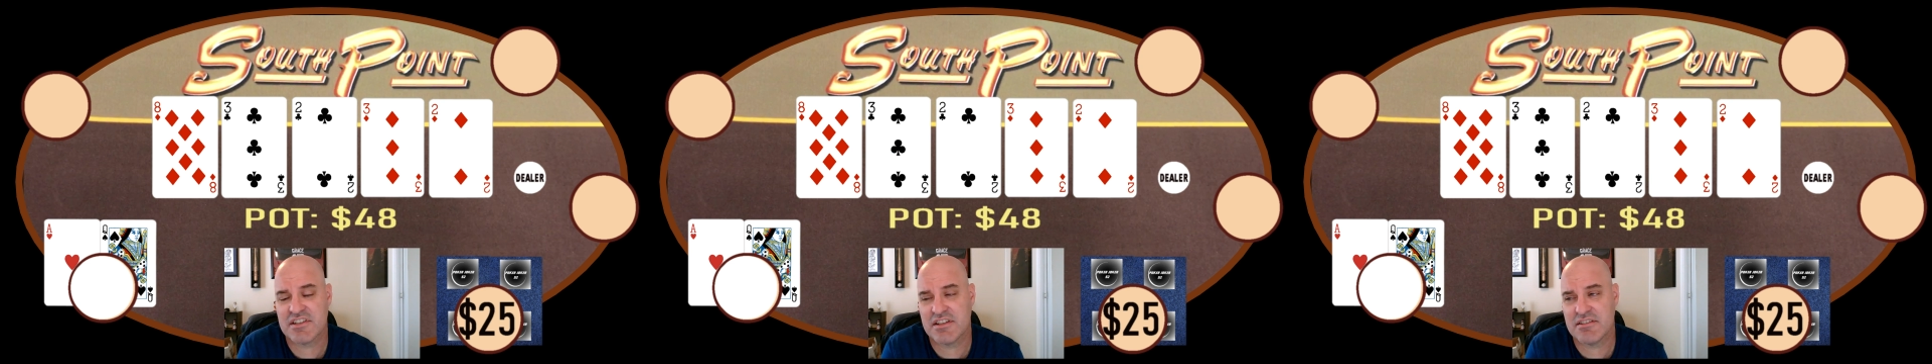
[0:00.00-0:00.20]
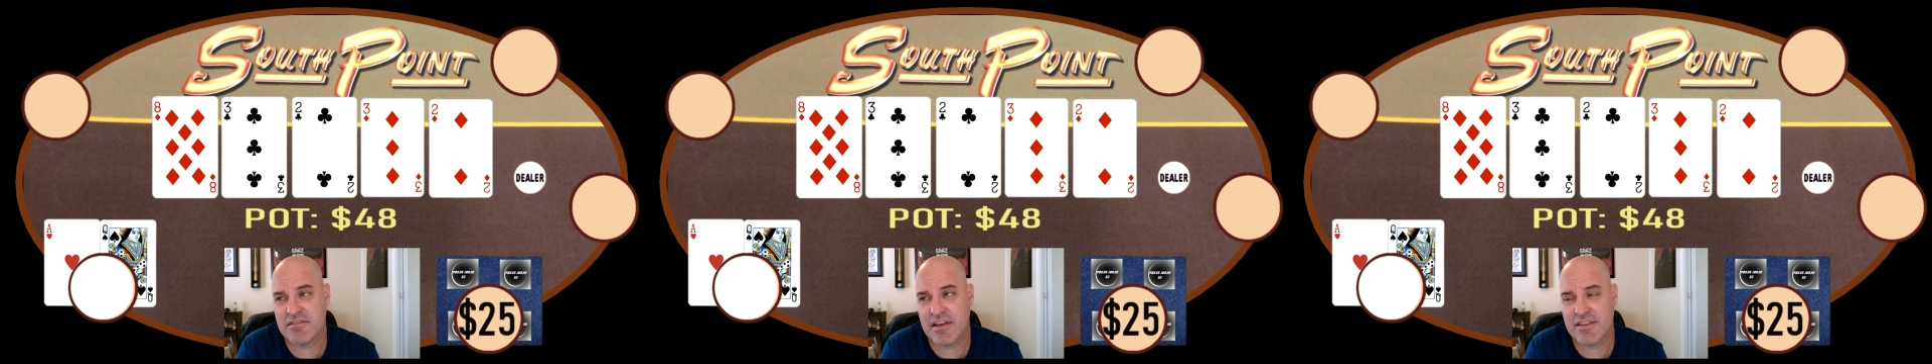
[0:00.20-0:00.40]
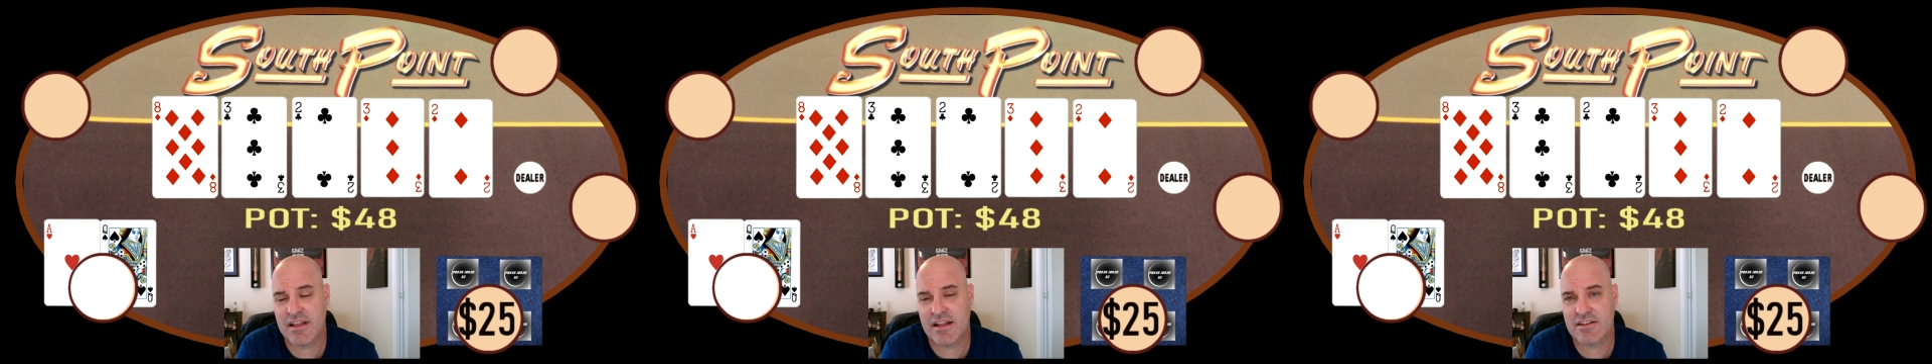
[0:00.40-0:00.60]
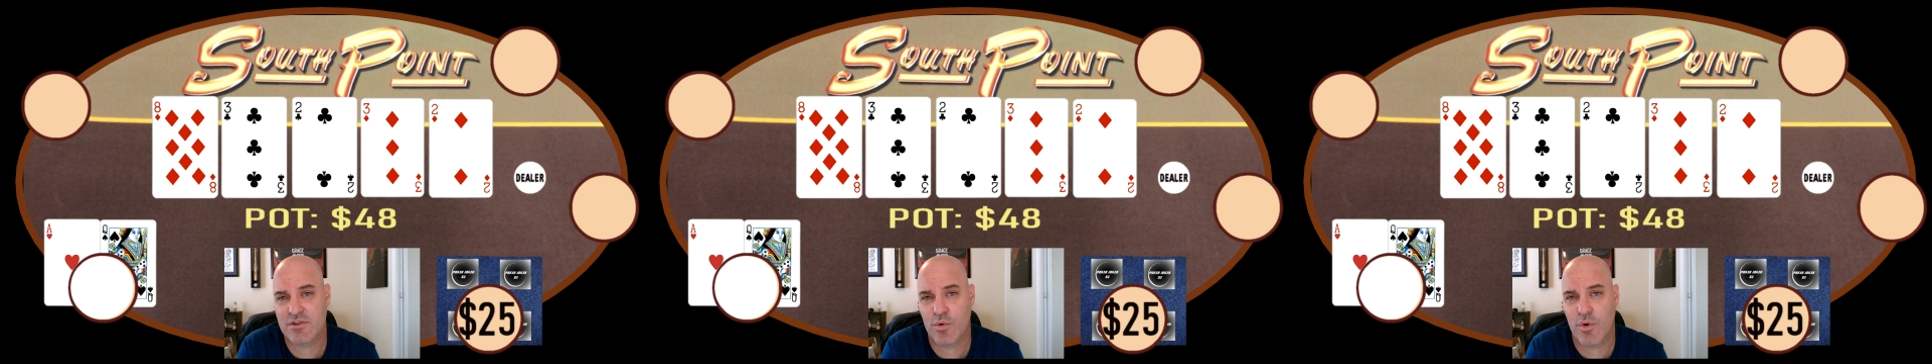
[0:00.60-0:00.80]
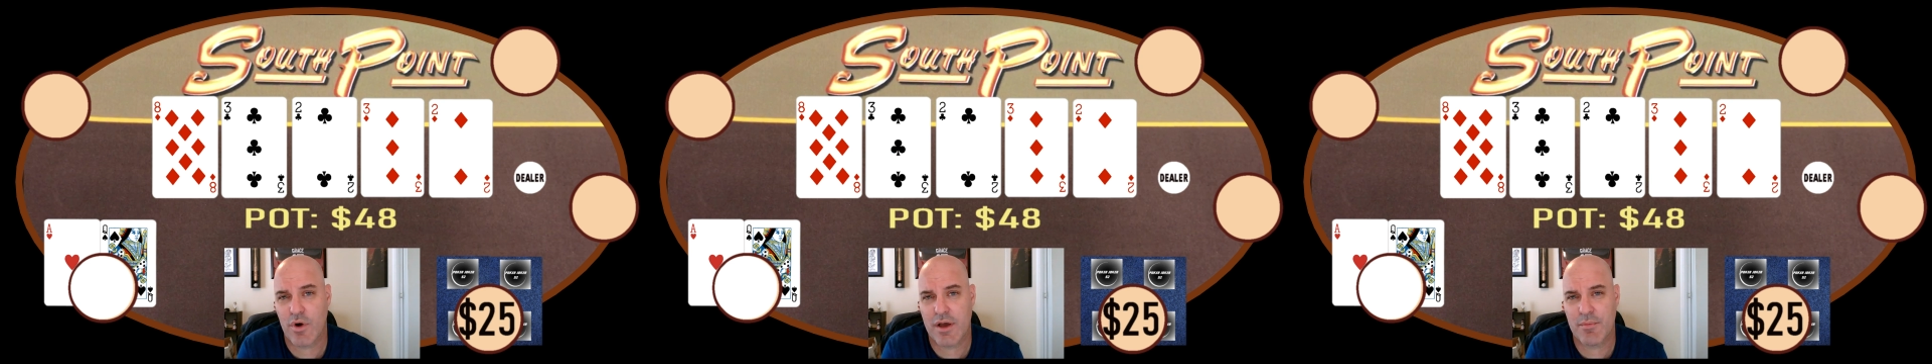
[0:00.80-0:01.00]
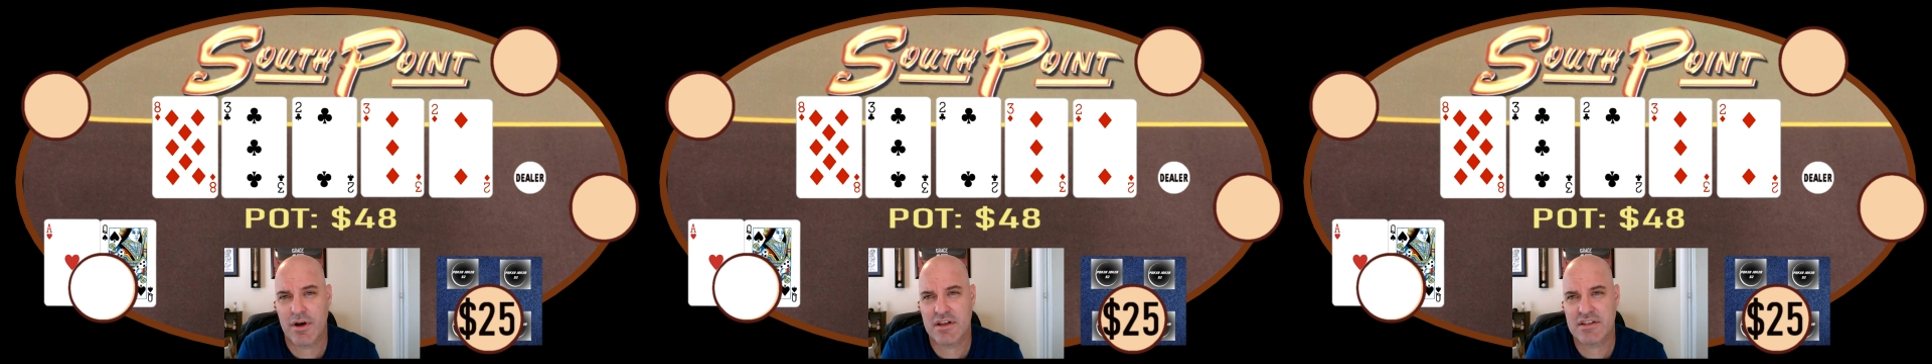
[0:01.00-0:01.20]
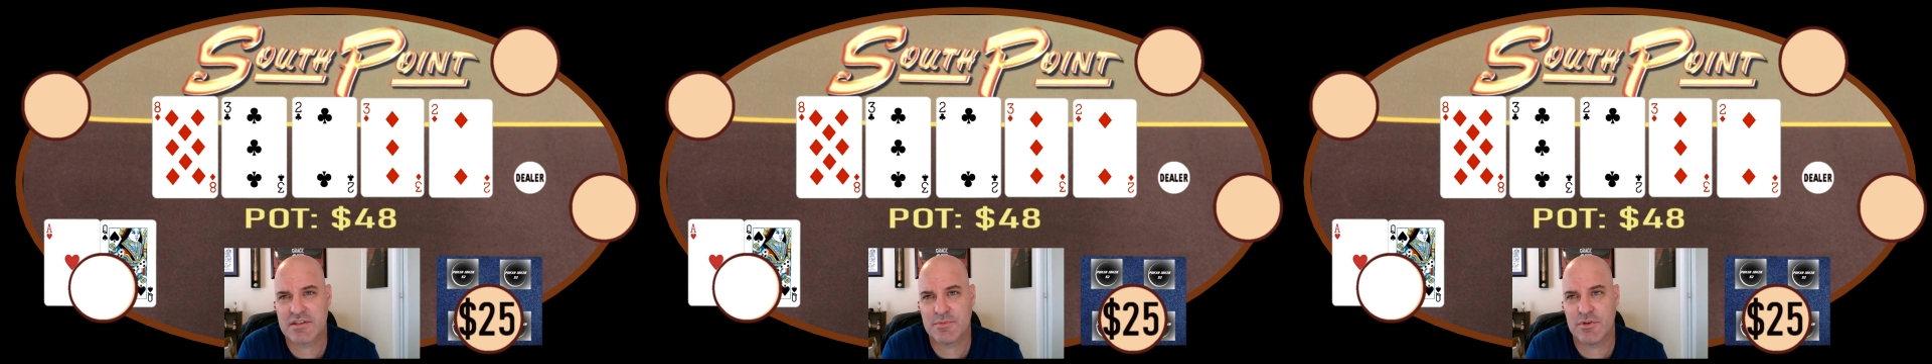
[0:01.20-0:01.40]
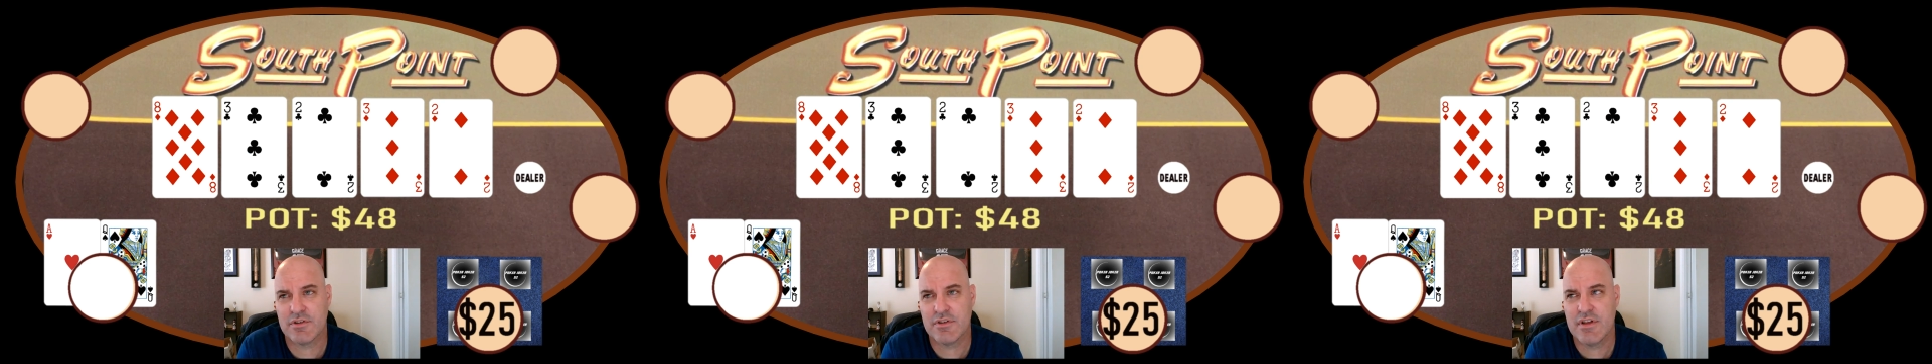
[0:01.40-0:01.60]
and that's quite
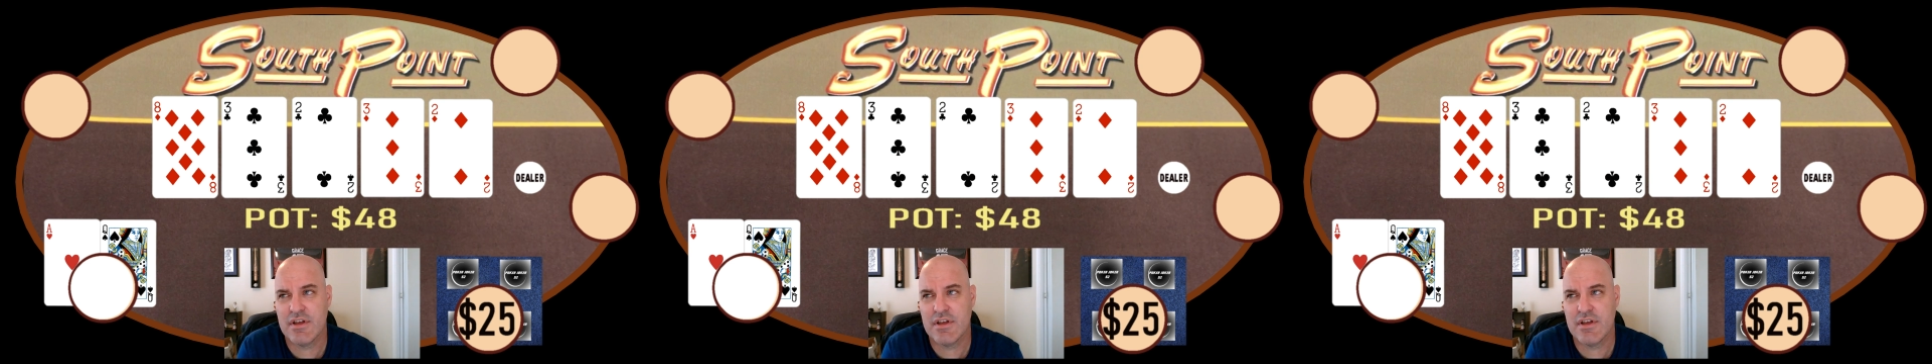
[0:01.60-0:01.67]
possible.